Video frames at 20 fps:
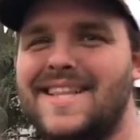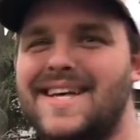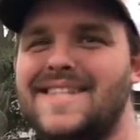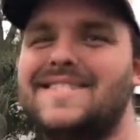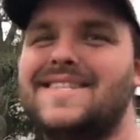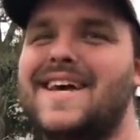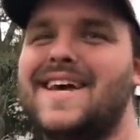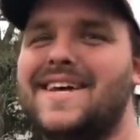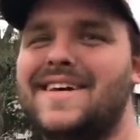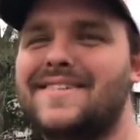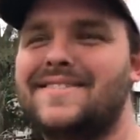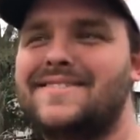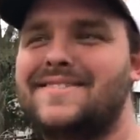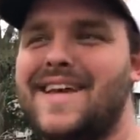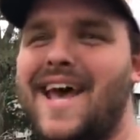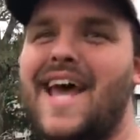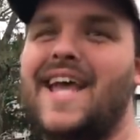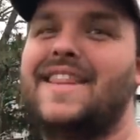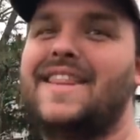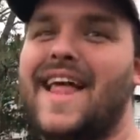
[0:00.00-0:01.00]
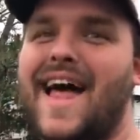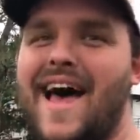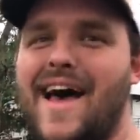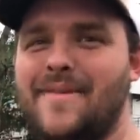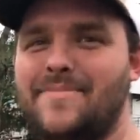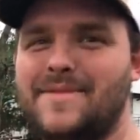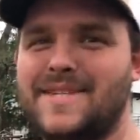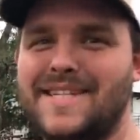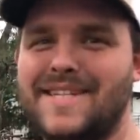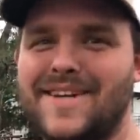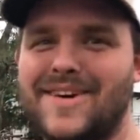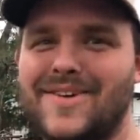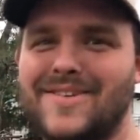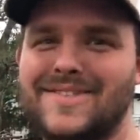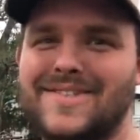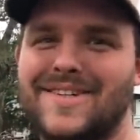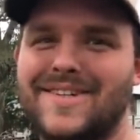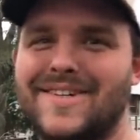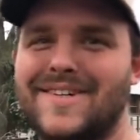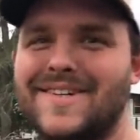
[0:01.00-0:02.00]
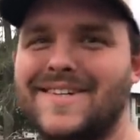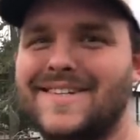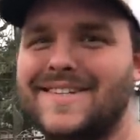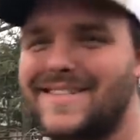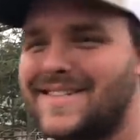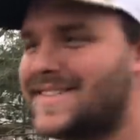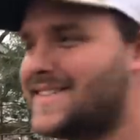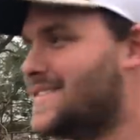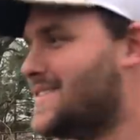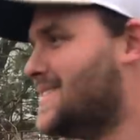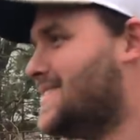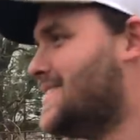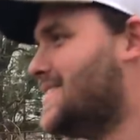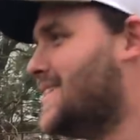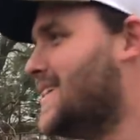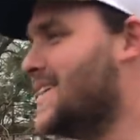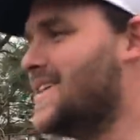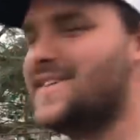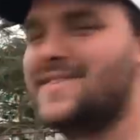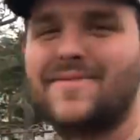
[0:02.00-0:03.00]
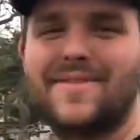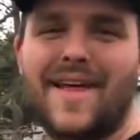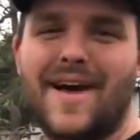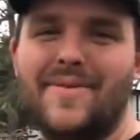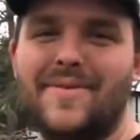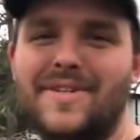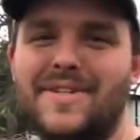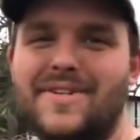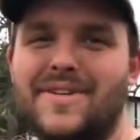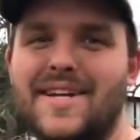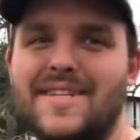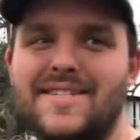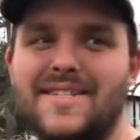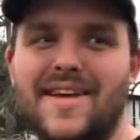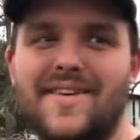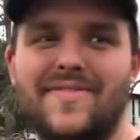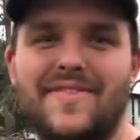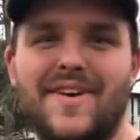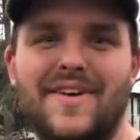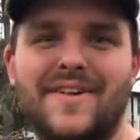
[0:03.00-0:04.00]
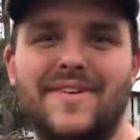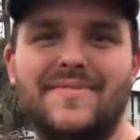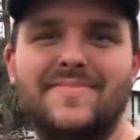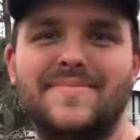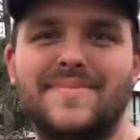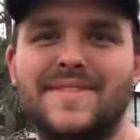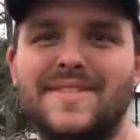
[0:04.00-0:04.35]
That's like ten laps in y'all's car. Yeah. At least exactly. with how much tread's left on them.